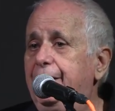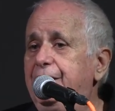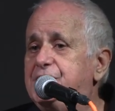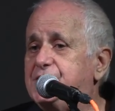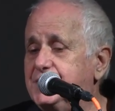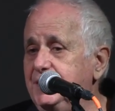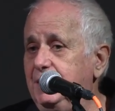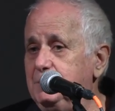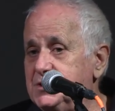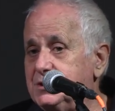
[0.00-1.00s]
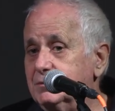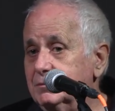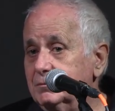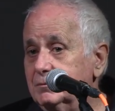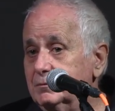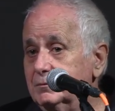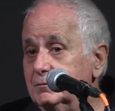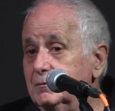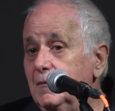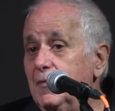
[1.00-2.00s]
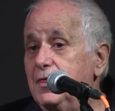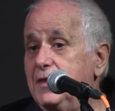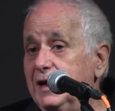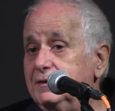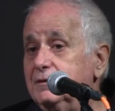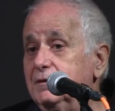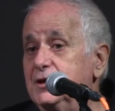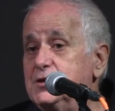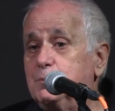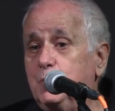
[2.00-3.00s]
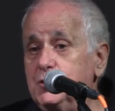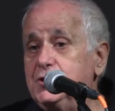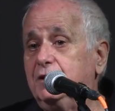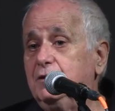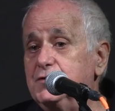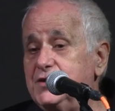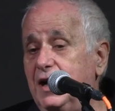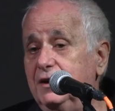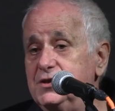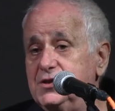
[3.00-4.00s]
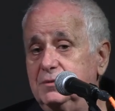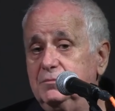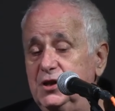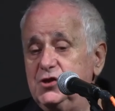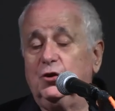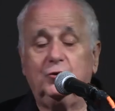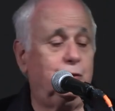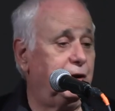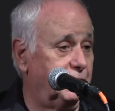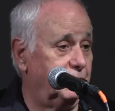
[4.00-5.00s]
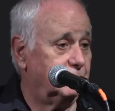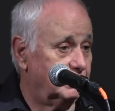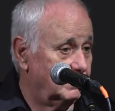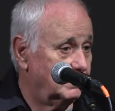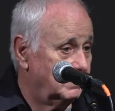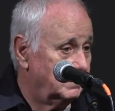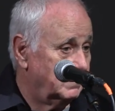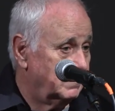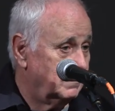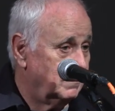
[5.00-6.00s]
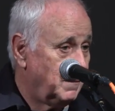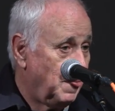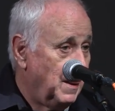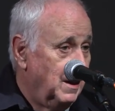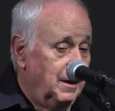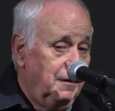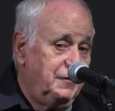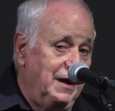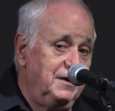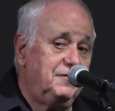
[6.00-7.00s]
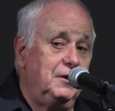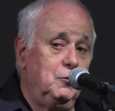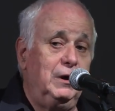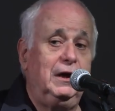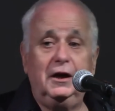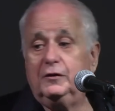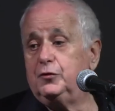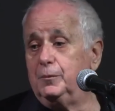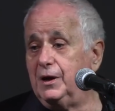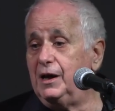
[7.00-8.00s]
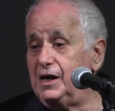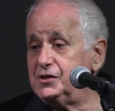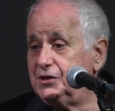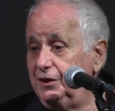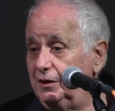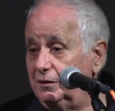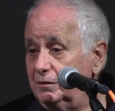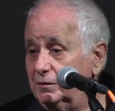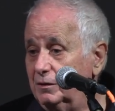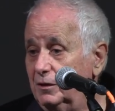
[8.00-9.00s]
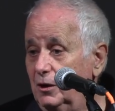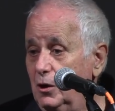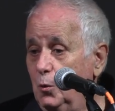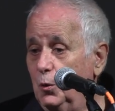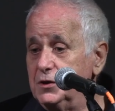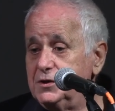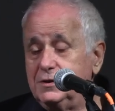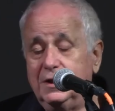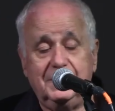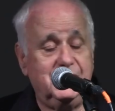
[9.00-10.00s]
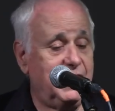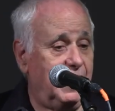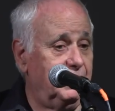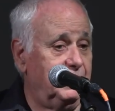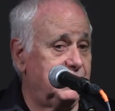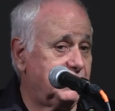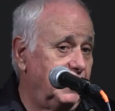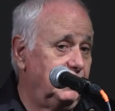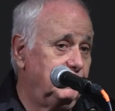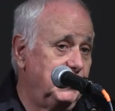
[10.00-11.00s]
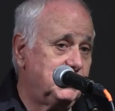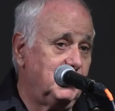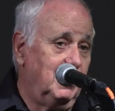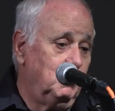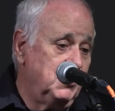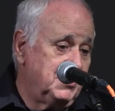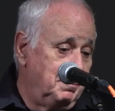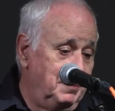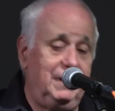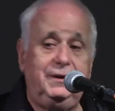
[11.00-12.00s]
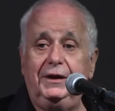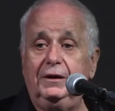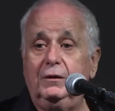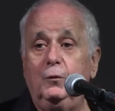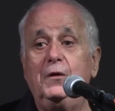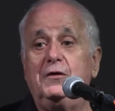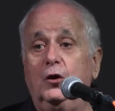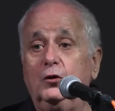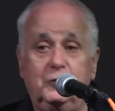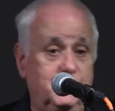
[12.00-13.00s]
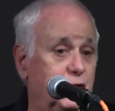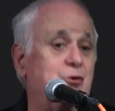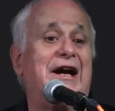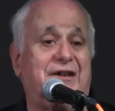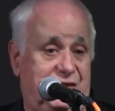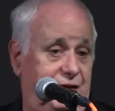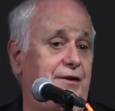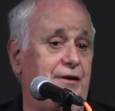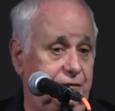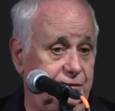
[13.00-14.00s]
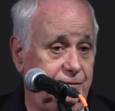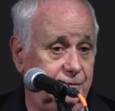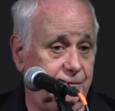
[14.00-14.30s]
it seems that this project of Zionism is not working. If anything we learned from the last year was that the State of Israel was a building with a lot of cracks in it.